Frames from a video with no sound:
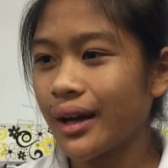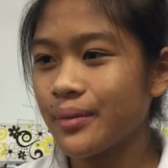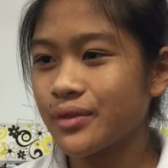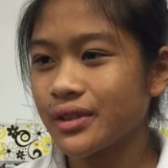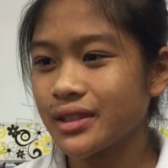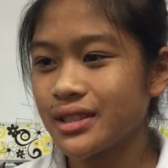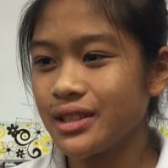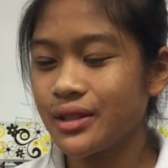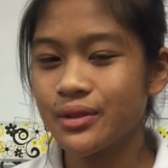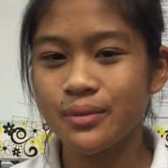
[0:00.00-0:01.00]
I'm
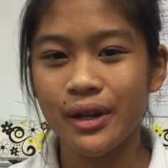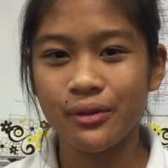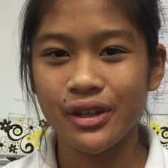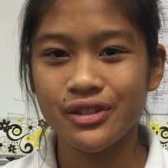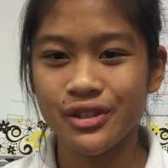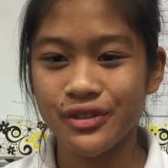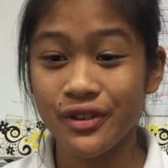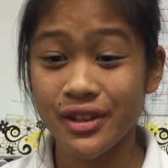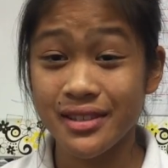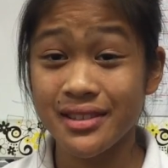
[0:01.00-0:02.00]
used my research
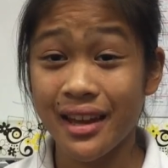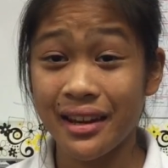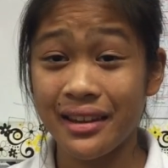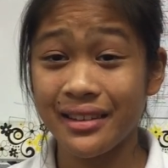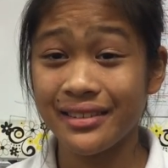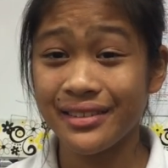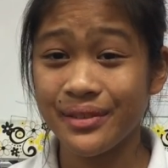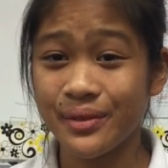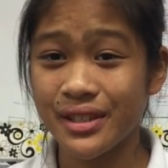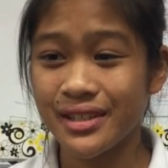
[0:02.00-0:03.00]
for the setting,
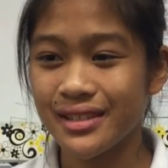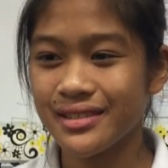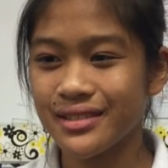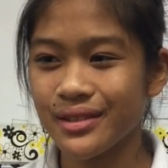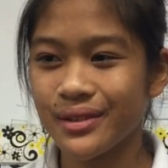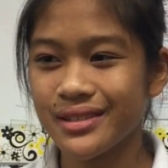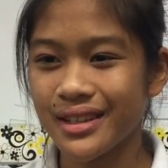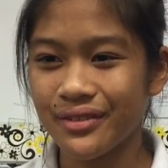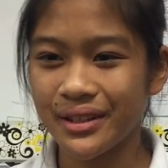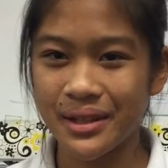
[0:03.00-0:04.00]
which is so it's
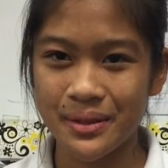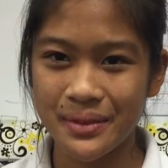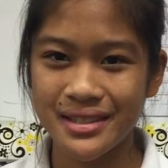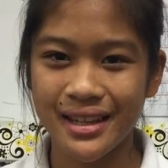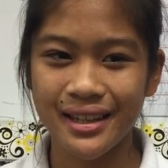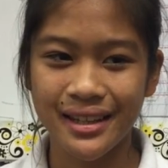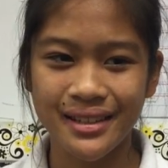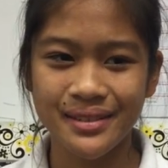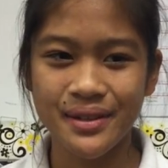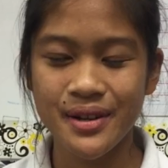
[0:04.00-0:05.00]
definitely going to be set
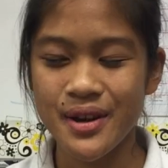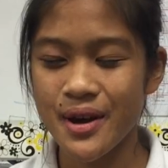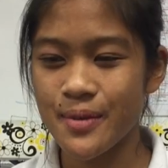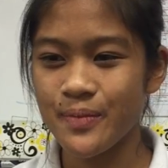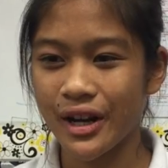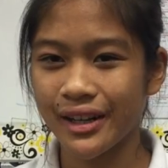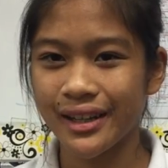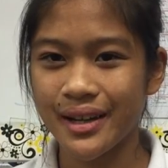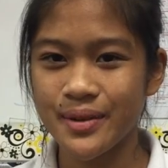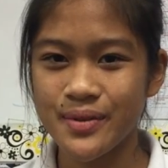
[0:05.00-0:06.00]
in
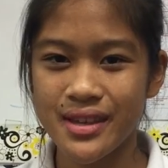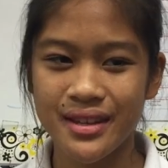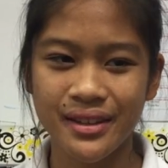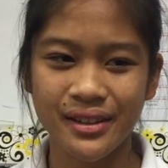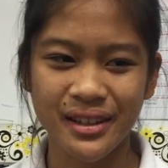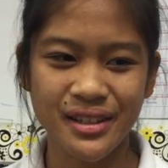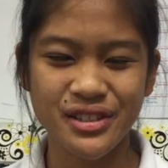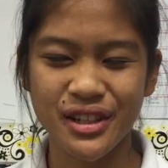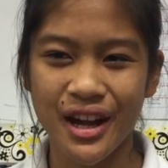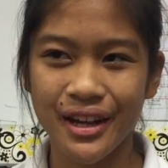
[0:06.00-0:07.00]
America, in either like
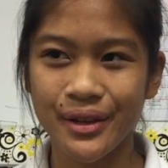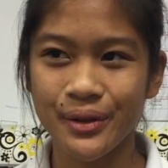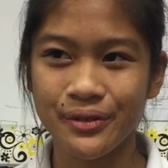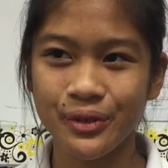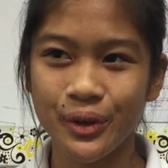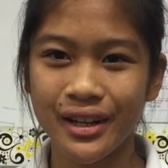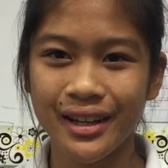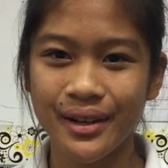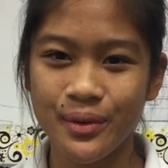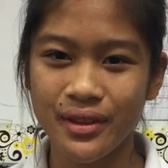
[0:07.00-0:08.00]
Chicago or
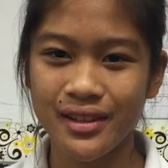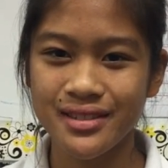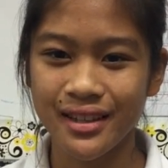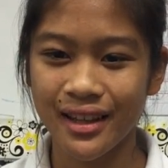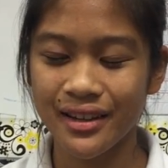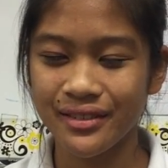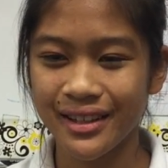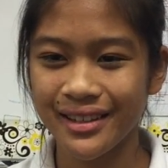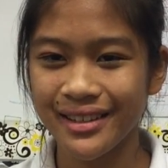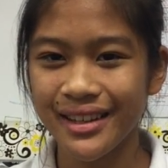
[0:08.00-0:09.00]
Florida, where there's a lot of
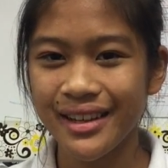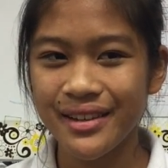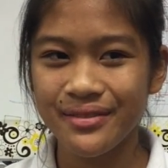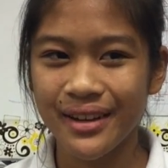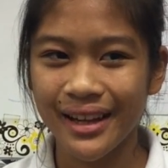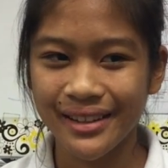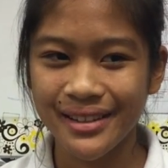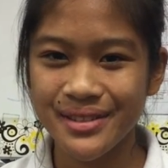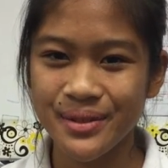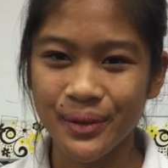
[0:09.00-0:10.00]
like
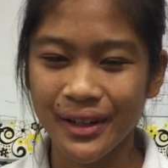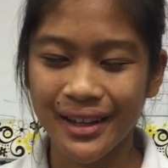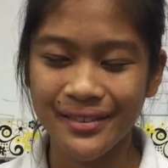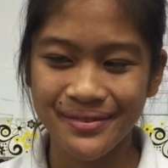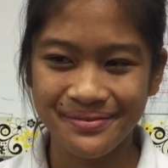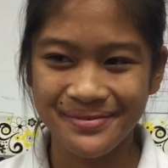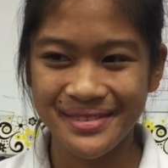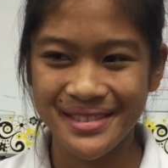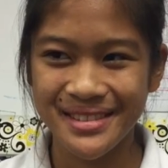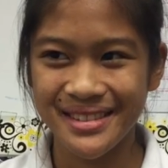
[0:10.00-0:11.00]
violence or kind of
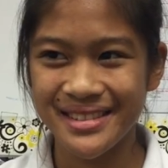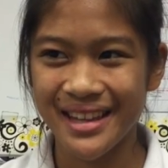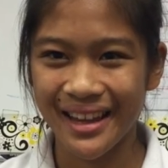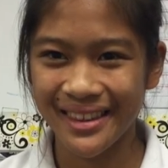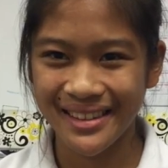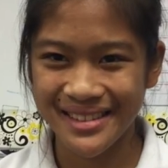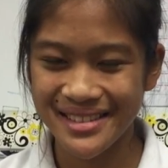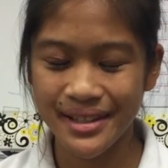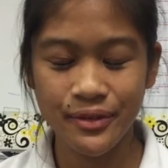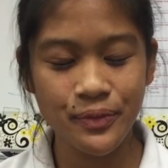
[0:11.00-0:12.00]
death and
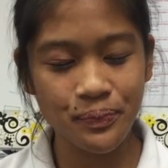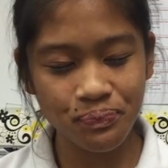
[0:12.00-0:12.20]
stuff.